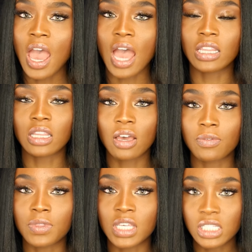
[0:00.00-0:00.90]
I
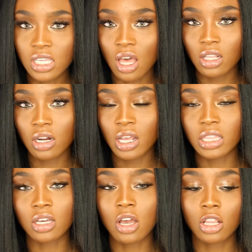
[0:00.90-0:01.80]
love this color
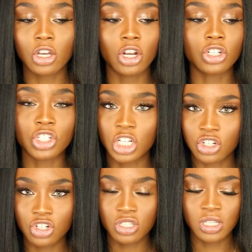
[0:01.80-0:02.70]
in the color
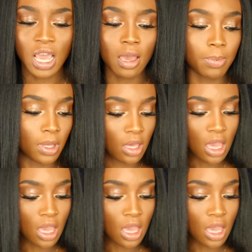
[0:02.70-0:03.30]
Ginger Snap.